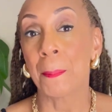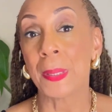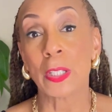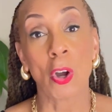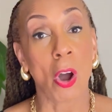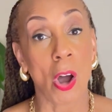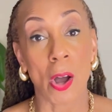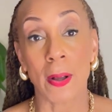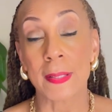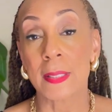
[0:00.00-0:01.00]

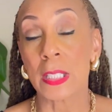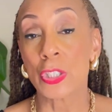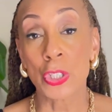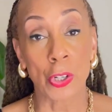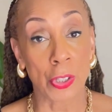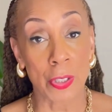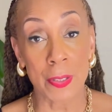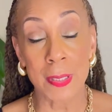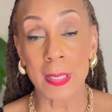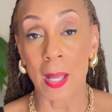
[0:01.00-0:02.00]
because the
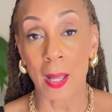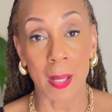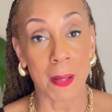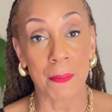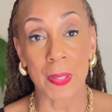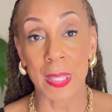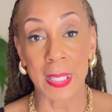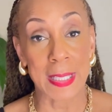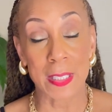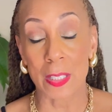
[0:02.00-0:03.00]
turns of
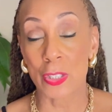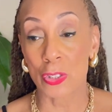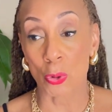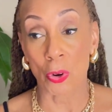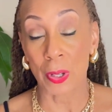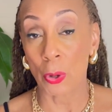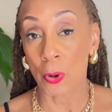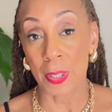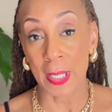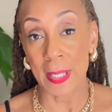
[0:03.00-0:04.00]
this story,
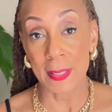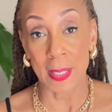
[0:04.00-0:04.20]
or these